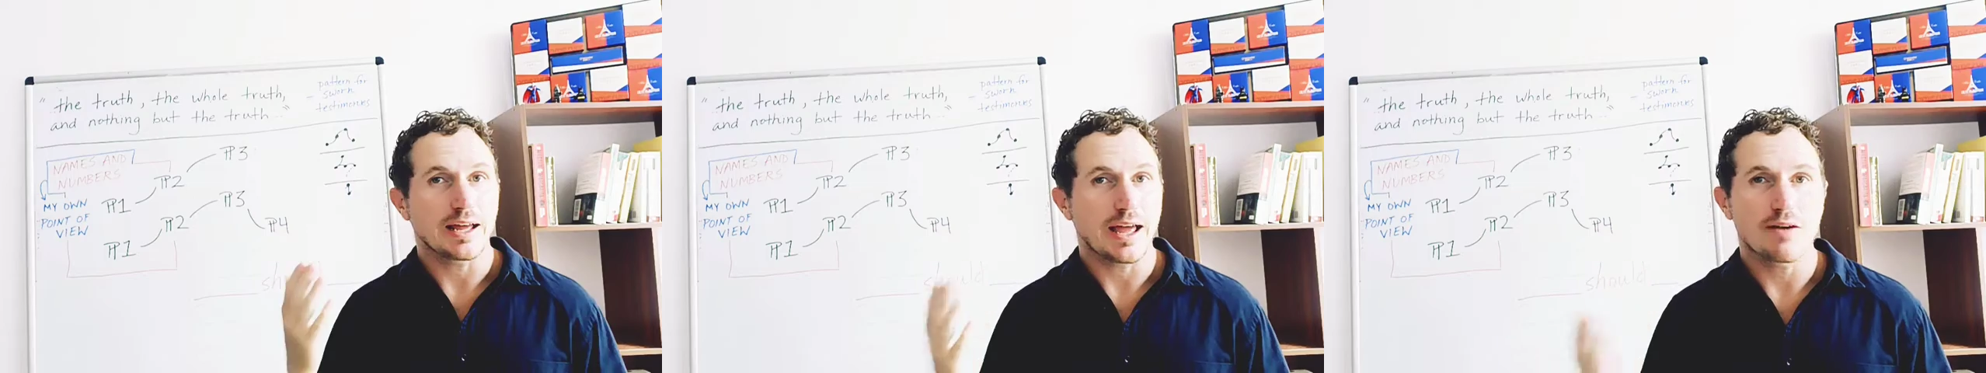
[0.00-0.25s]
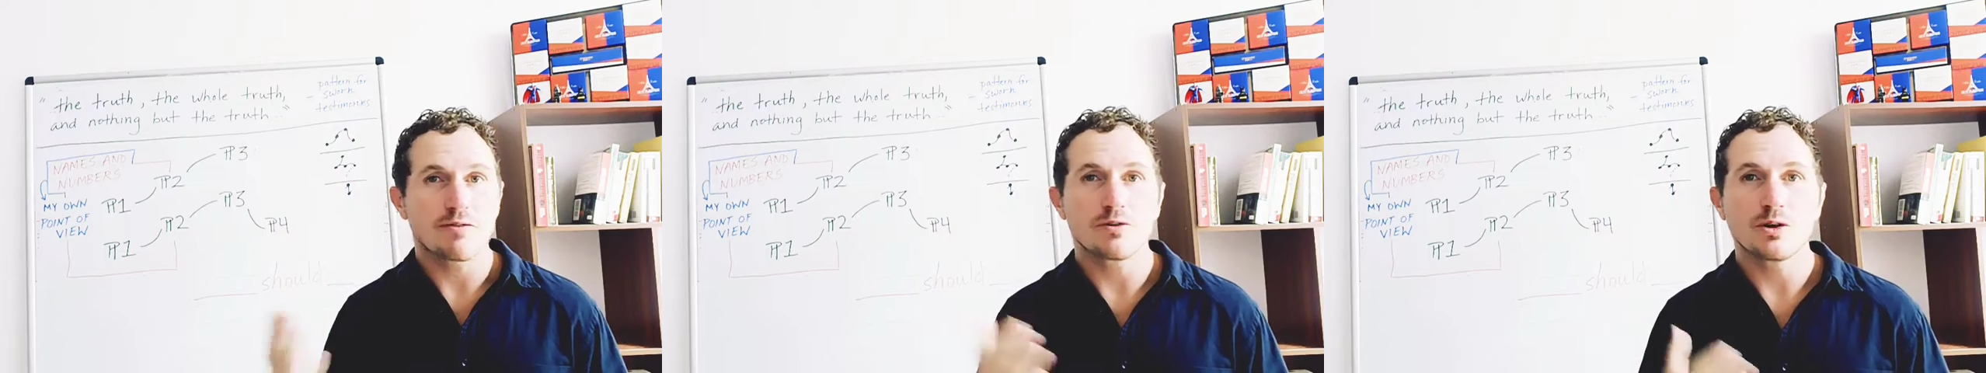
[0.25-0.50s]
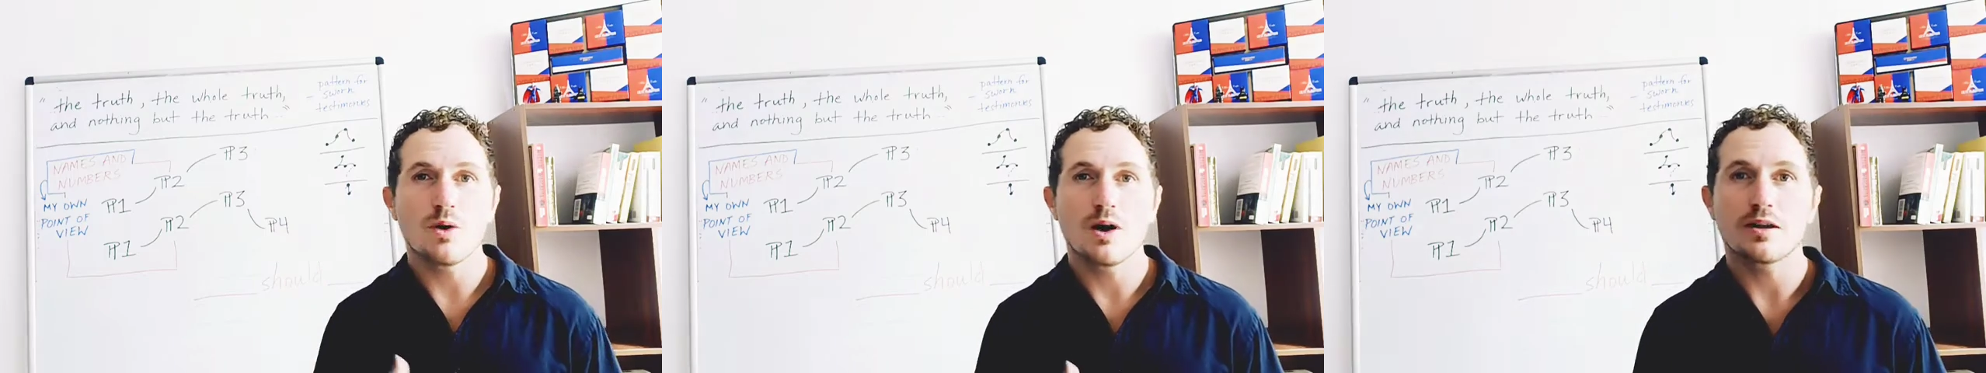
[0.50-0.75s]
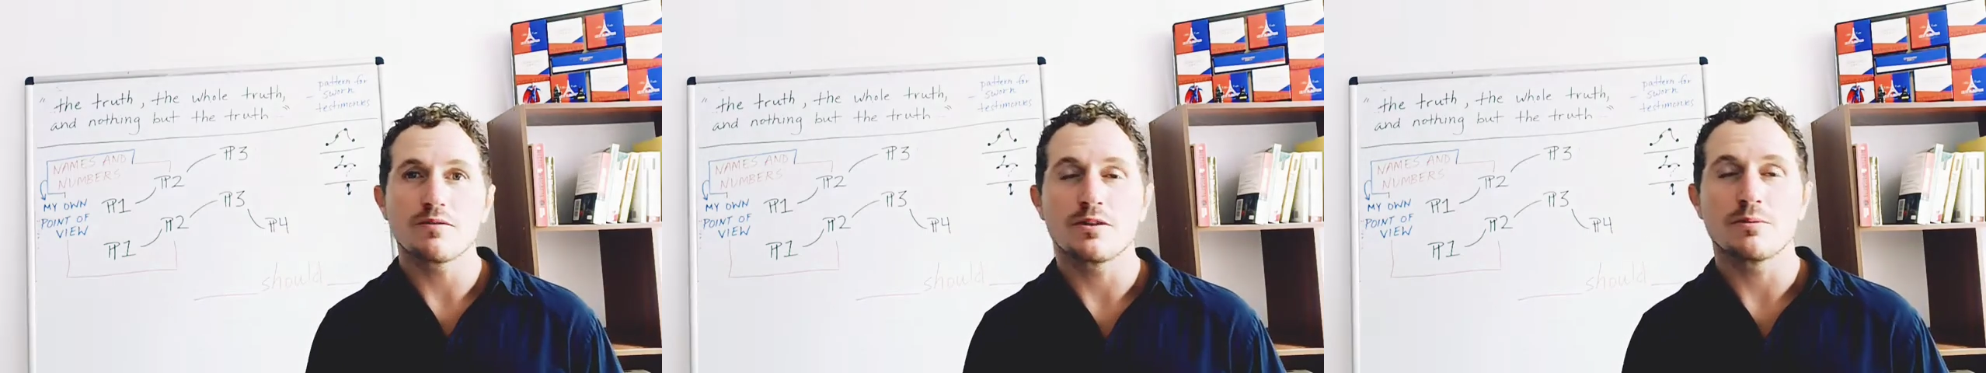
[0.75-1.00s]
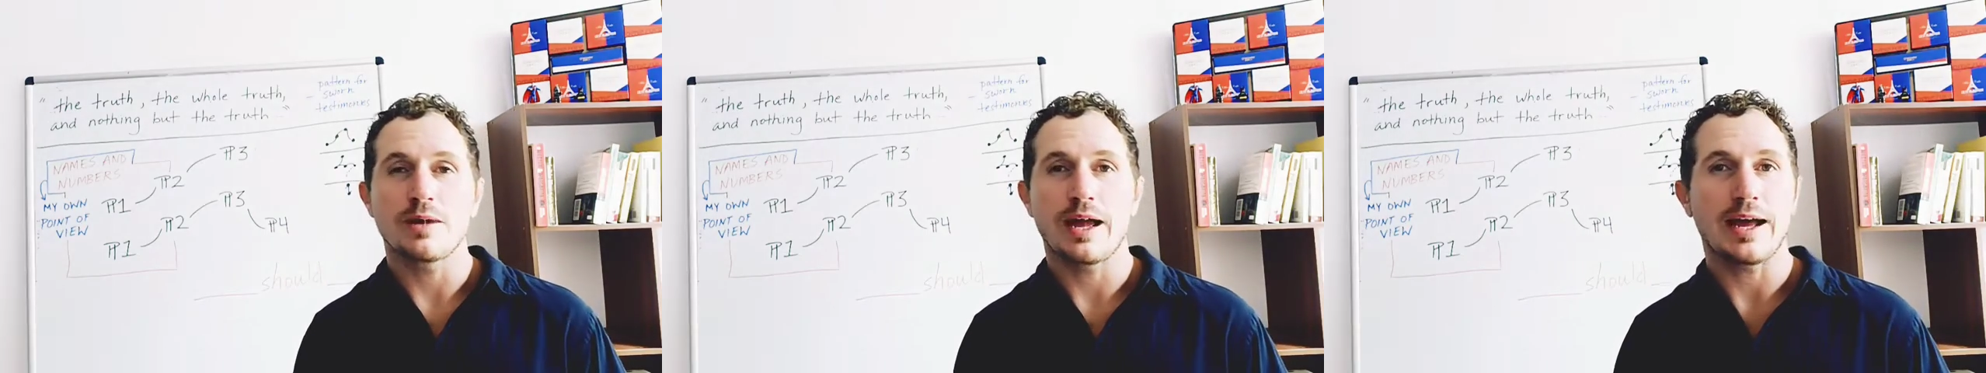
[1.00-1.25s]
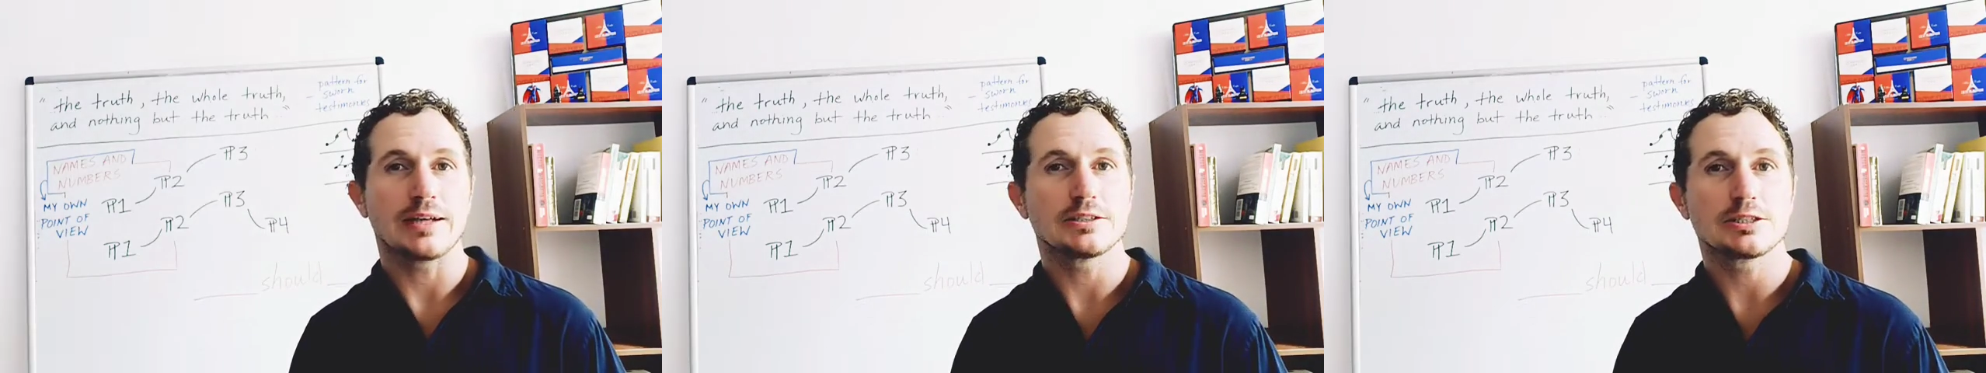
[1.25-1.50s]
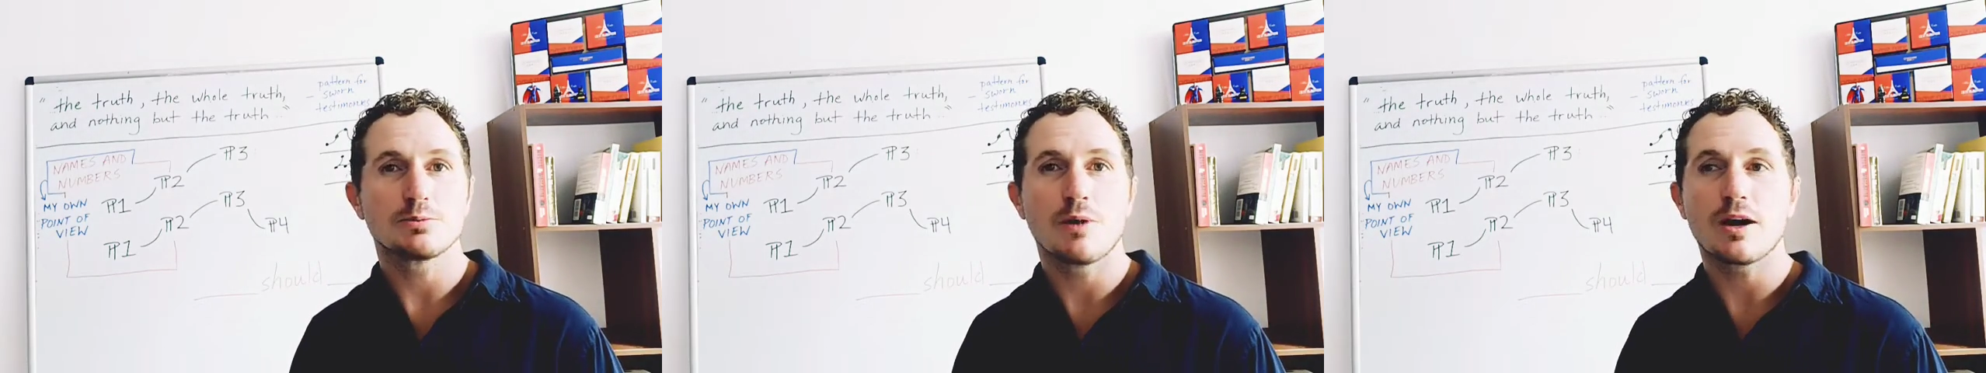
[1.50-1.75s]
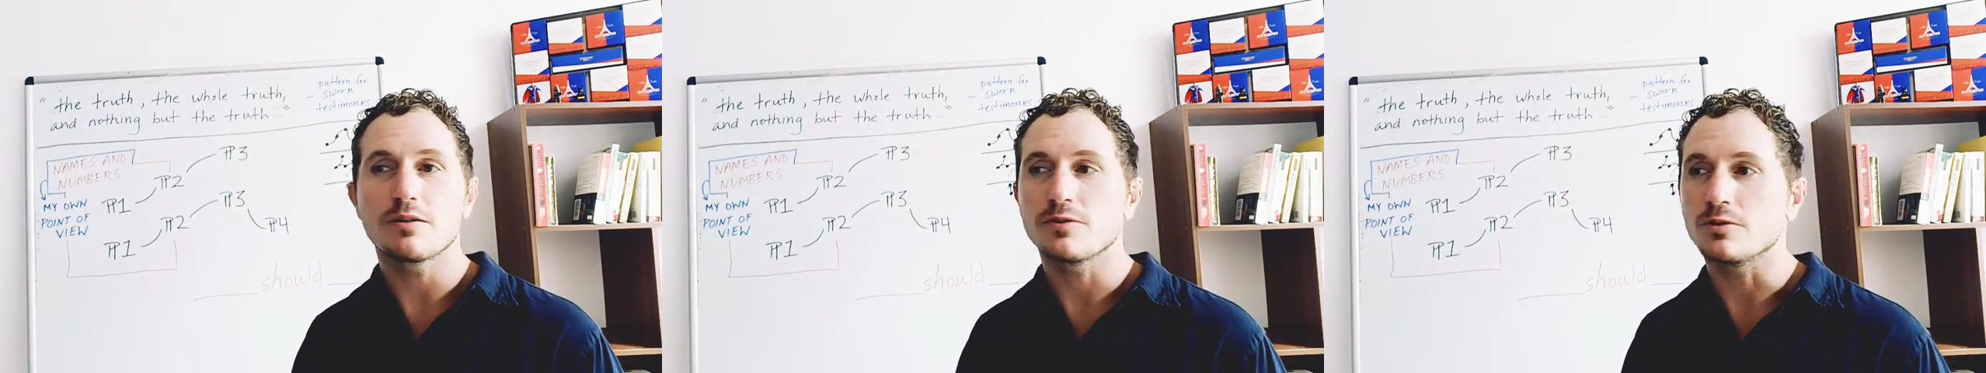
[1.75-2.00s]
every one of them has a
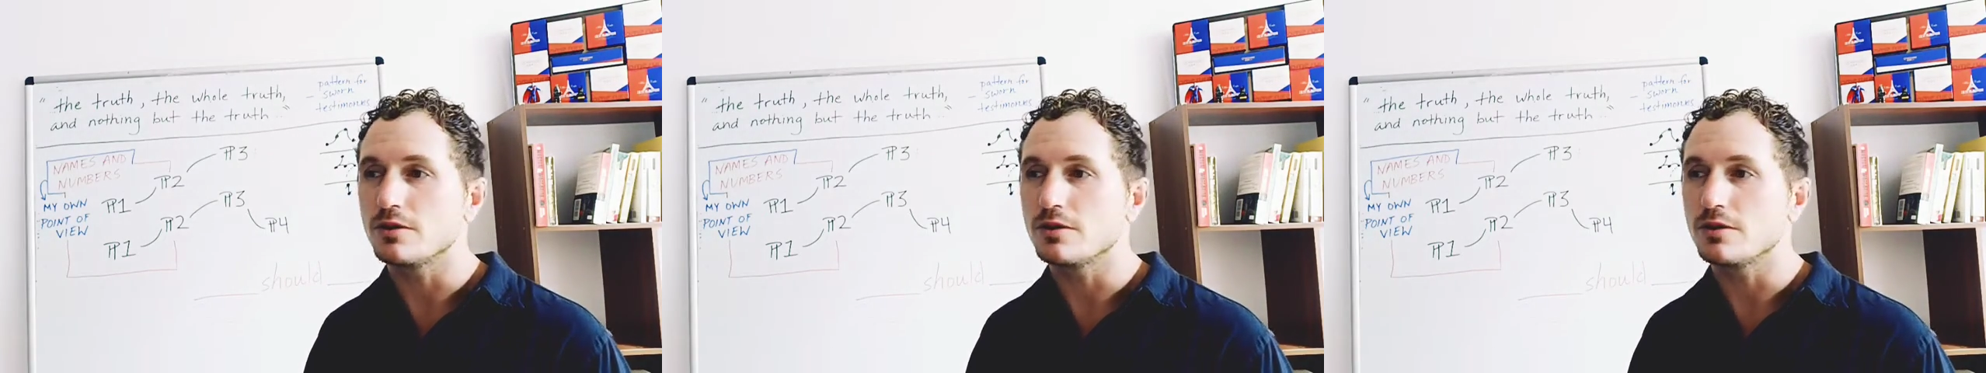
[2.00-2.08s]
smartphone.